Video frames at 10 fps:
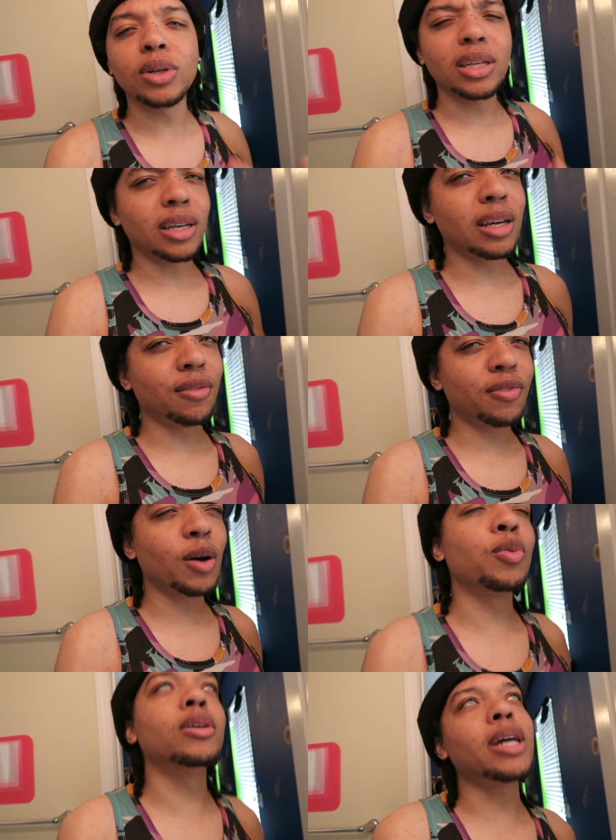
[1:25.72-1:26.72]
really
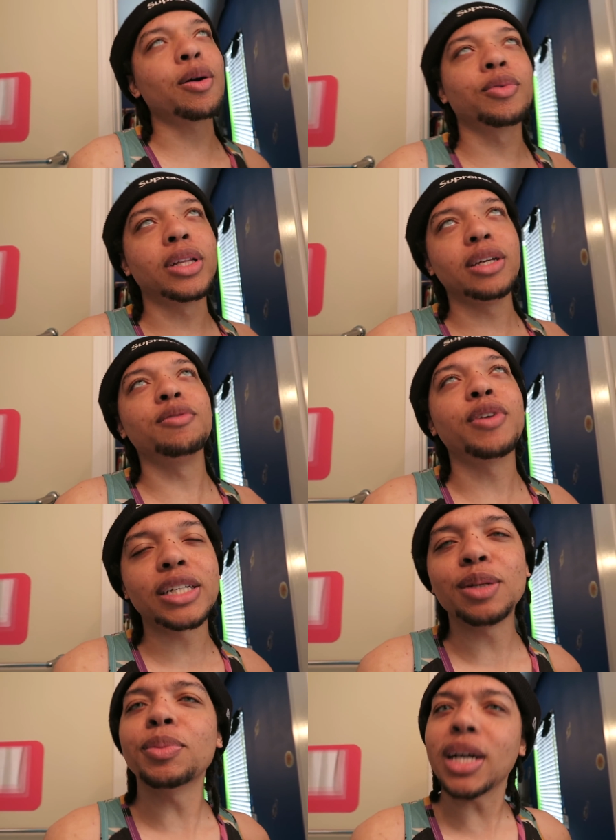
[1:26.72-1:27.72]
infected, well not really
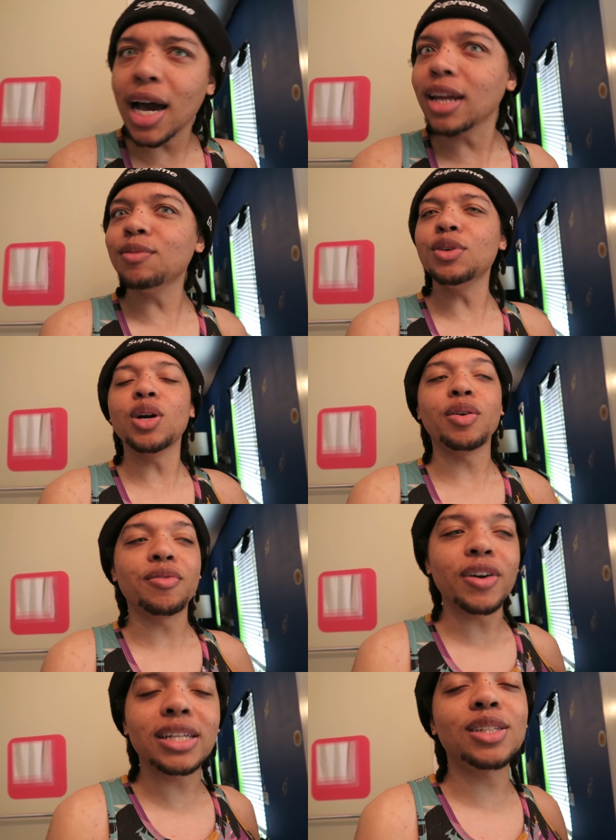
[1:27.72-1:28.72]
infected, but kind of, you know,
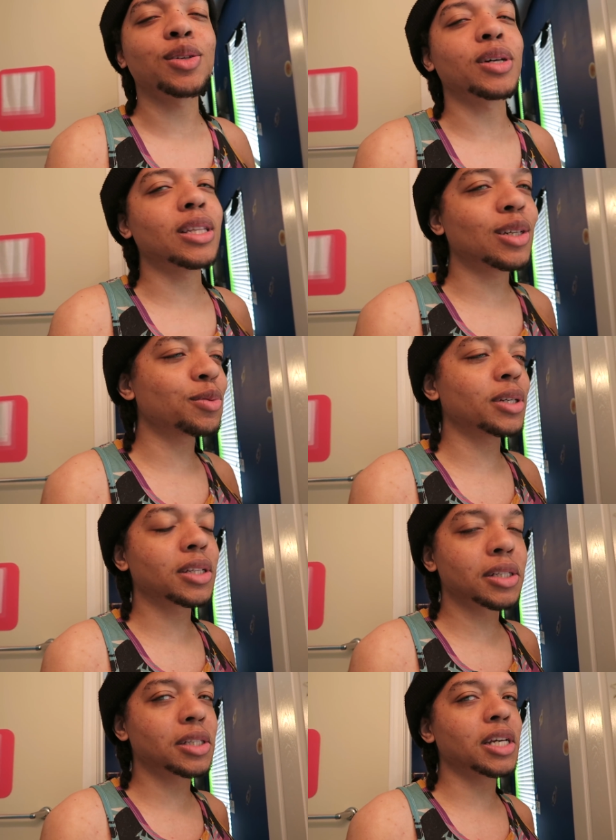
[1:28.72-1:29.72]
infected so it can look
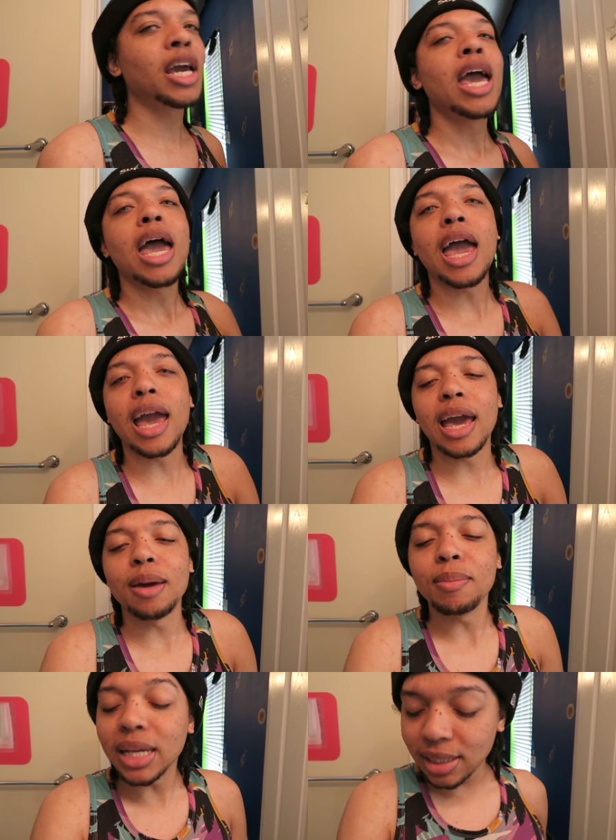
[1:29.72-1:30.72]
realistic
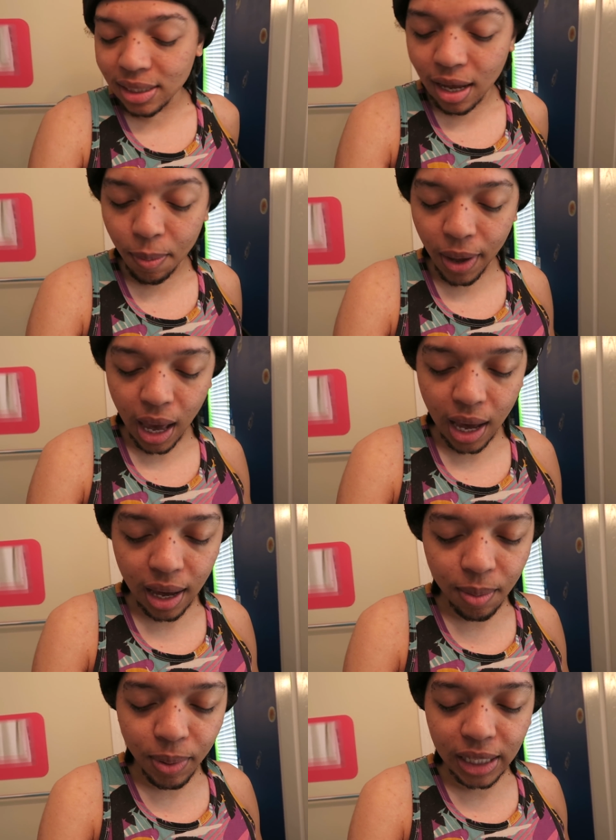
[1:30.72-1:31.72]
and messed up.
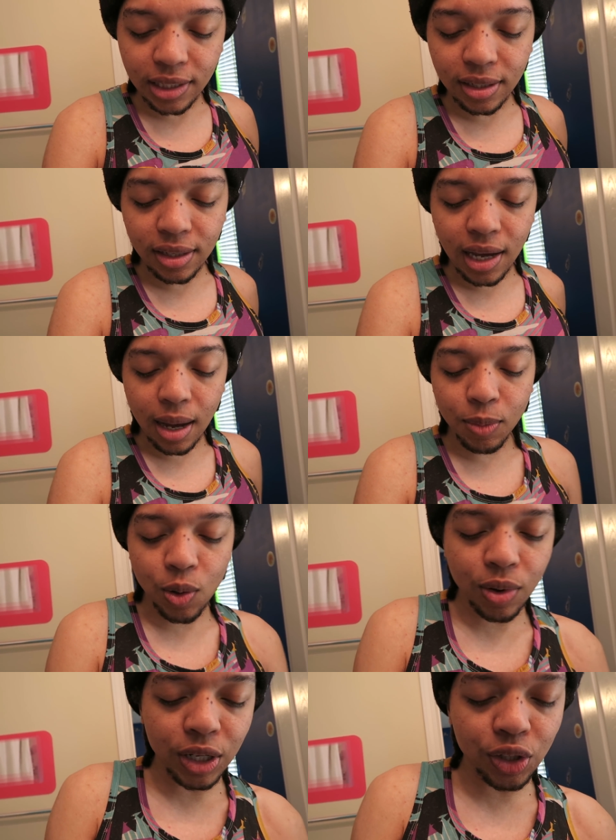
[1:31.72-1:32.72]
And basically I'm
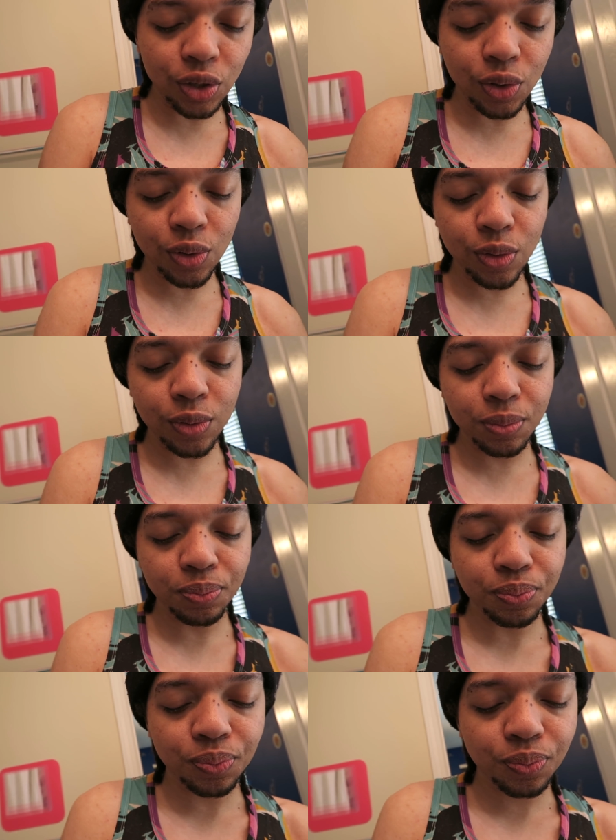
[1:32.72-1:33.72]
going
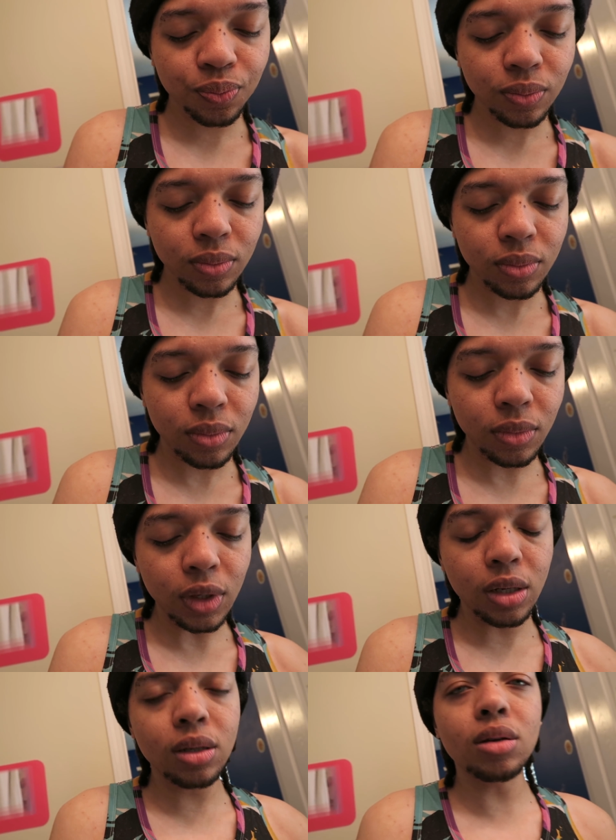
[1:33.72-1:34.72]
to,
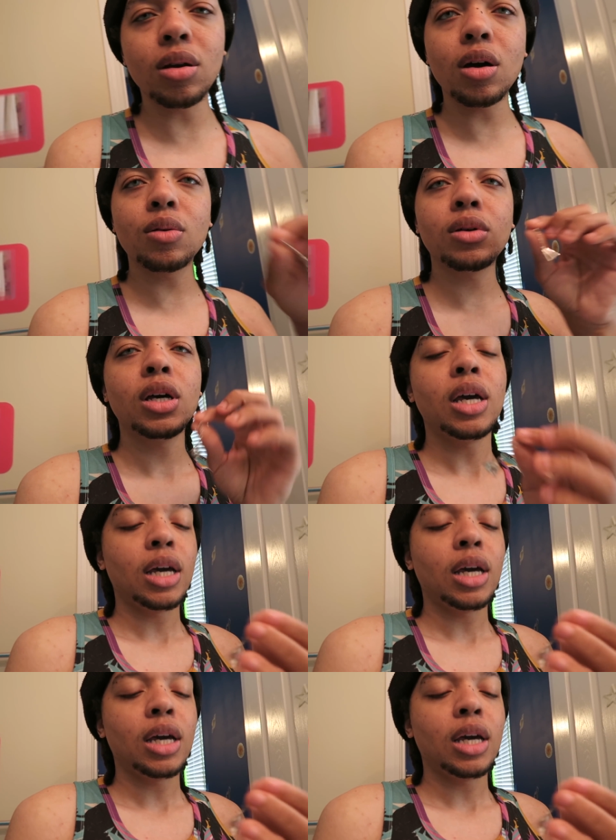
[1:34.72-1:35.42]
you know,